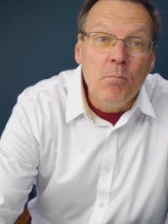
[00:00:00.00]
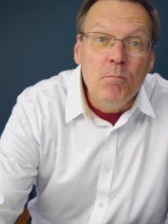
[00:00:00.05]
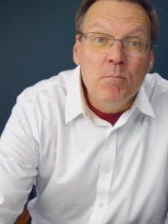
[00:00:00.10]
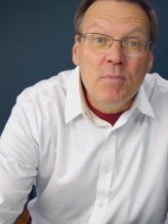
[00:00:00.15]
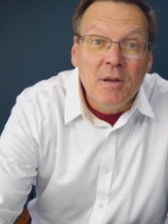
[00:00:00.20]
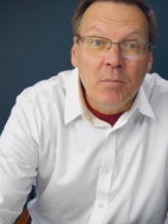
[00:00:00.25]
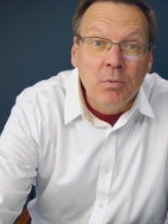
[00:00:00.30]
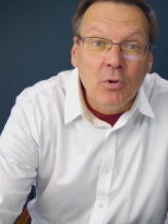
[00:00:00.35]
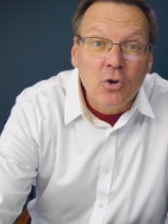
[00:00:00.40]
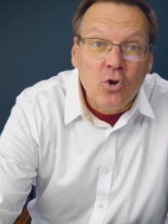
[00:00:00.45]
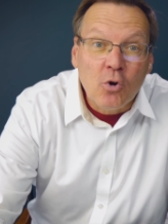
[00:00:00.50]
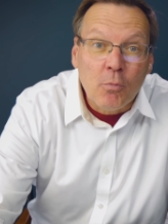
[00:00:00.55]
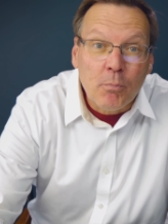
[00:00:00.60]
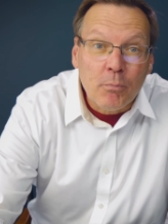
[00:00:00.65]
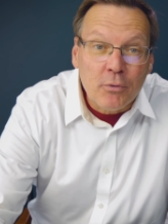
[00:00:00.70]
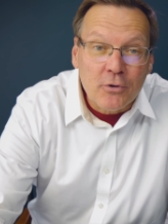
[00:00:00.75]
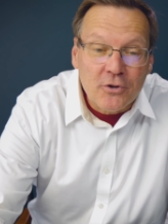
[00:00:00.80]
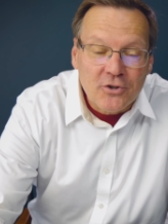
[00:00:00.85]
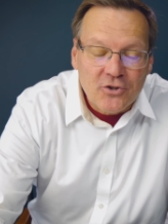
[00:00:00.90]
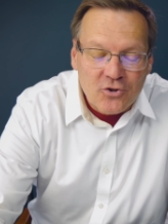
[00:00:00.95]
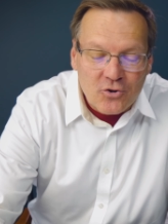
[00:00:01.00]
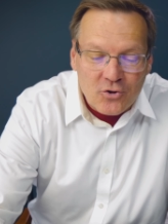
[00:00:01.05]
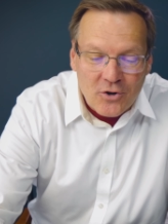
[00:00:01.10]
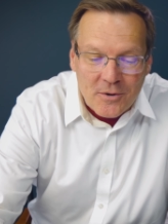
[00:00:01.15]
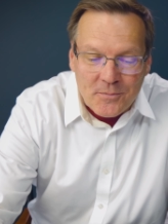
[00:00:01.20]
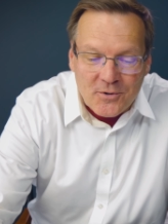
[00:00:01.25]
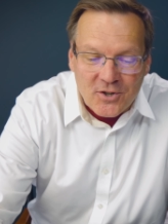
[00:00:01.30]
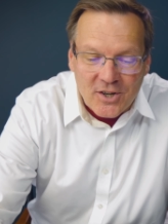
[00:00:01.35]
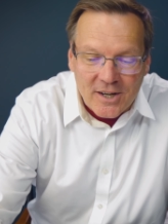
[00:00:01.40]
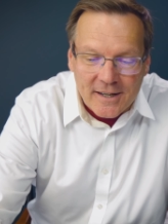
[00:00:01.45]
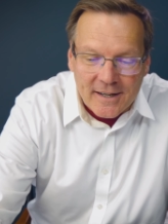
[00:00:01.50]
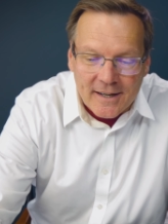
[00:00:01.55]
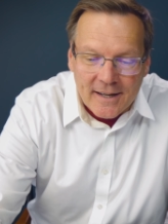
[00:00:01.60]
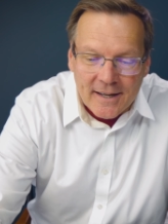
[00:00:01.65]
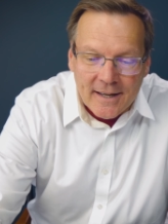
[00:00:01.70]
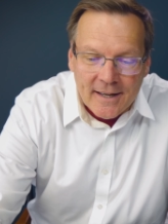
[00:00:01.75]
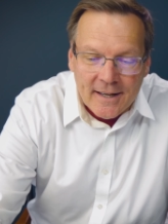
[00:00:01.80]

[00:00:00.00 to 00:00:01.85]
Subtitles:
biblical prescription,